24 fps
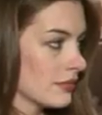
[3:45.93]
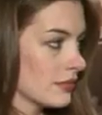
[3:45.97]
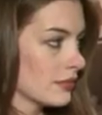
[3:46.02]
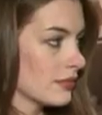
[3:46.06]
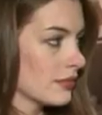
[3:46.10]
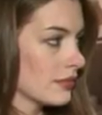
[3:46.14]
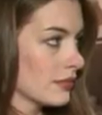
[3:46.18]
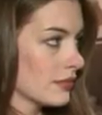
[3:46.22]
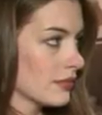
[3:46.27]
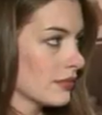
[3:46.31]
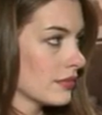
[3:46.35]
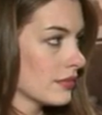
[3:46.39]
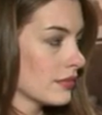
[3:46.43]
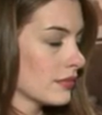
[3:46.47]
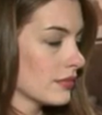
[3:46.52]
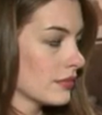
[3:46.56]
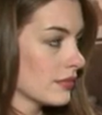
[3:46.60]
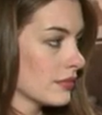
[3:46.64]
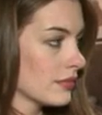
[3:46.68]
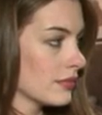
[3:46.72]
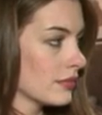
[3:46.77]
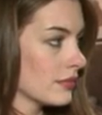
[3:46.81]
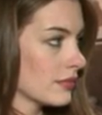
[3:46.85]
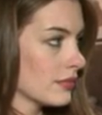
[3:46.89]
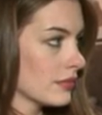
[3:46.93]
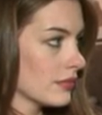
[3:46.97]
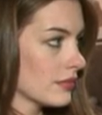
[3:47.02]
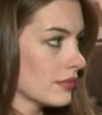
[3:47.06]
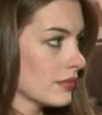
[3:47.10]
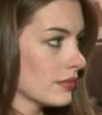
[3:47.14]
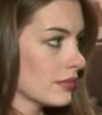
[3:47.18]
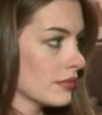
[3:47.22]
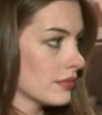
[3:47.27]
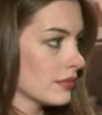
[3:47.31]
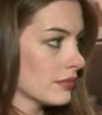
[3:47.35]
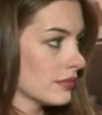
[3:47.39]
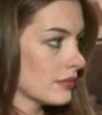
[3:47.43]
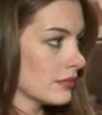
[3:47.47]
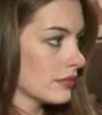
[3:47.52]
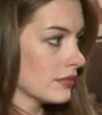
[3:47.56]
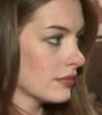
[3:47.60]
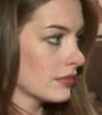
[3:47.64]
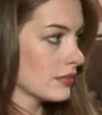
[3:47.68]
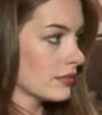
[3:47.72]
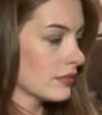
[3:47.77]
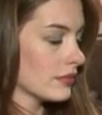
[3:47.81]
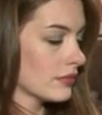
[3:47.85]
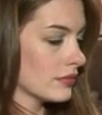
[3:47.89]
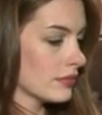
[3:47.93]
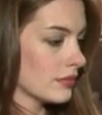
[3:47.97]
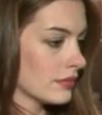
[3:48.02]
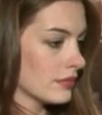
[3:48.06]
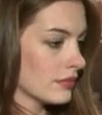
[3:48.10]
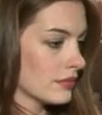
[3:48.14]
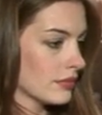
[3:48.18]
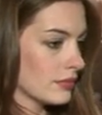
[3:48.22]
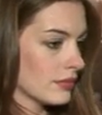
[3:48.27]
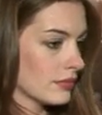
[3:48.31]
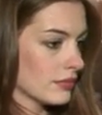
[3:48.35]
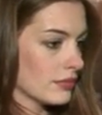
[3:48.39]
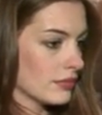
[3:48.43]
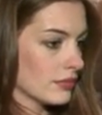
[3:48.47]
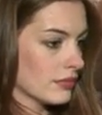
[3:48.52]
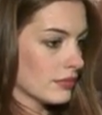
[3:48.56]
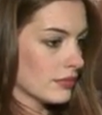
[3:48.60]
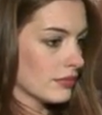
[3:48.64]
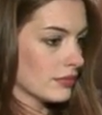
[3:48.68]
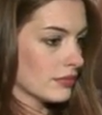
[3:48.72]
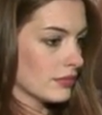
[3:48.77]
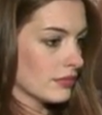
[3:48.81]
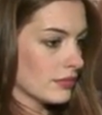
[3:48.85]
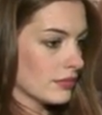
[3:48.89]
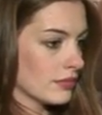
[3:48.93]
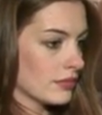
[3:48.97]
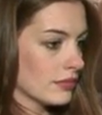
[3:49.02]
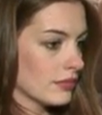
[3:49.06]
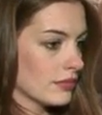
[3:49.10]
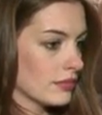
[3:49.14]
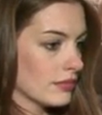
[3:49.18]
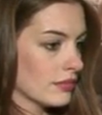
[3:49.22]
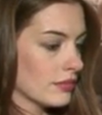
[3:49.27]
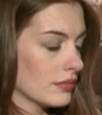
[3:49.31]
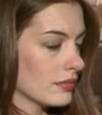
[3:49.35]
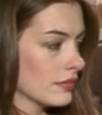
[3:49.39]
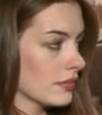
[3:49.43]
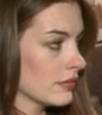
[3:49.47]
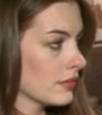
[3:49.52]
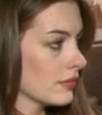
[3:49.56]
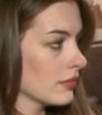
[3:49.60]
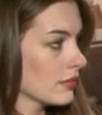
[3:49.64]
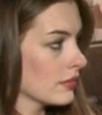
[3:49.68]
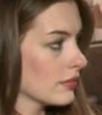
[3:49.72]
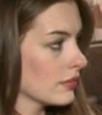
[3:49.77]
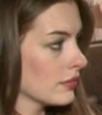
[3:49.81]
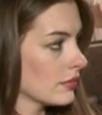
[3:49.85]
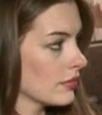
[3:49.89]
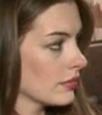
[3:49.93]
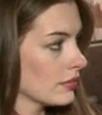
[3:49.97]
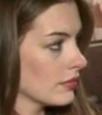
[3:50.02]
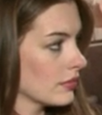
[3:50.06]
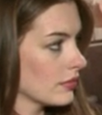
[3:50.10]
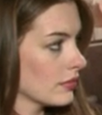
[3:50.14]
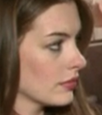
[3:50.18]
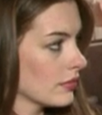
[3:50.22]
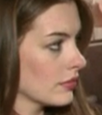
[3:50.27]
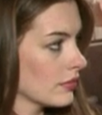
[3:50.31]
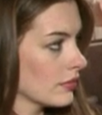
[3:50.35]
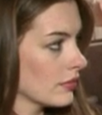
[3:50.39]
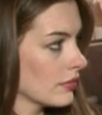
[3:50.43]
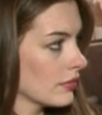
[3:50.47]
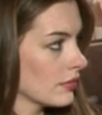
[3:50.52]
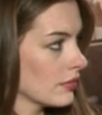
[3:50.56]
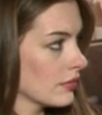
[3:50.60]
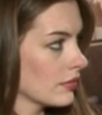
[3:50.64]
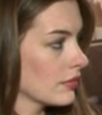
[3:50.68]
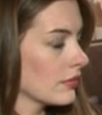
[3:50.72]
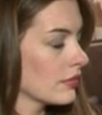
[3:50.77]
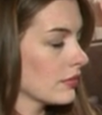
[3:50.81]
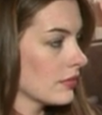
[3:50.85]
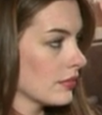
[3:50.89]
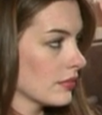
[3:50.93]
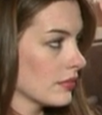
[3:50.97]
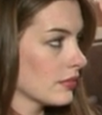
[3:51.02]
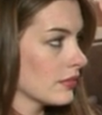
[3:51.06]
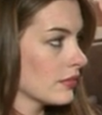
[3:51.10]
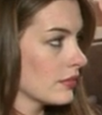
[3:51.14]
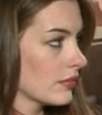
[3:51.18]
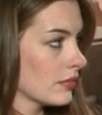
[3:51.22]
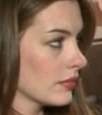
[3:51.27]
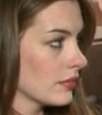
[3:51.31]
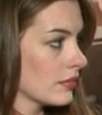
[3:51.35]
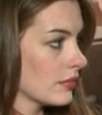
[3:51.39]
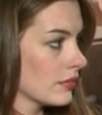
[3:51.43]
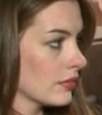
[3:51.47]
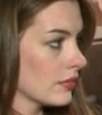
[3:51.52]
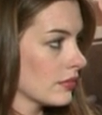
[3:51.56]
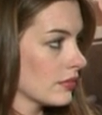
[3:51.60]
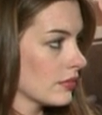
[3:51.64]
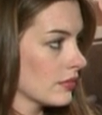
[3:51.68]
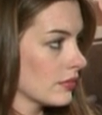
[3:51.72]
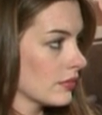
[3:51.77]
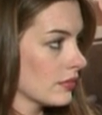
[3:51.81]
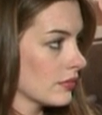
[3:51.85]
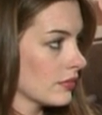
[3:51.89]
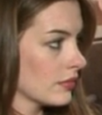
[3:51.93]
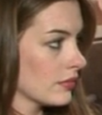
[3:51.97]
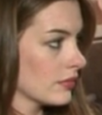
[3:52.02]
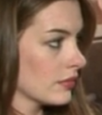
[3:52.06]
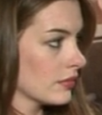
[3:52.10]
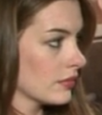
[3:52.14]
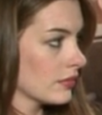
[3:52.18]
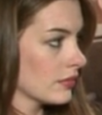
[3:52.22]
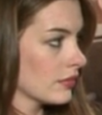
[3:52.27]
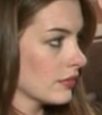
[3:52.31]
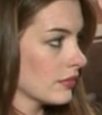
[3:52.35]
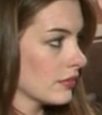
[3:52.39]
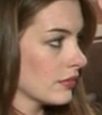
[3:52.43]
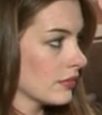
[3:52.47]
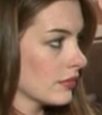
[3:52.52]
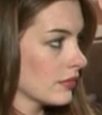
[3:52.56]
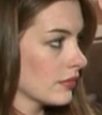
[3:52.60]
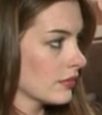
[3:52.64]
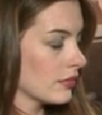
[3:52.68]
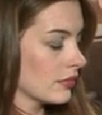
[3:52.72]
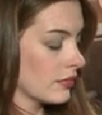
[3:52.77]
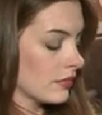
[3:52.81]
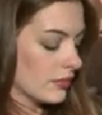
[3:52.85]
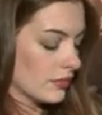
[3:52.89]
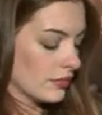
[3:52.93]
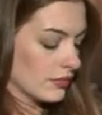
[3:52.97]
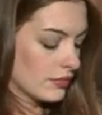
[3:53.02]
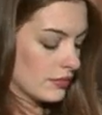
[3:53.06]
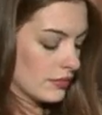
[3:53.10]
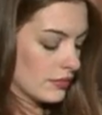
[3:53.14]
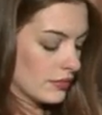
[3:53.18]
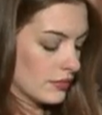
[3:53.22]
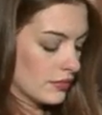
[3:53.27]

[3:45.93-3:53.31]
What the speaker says: The person shown says nothing.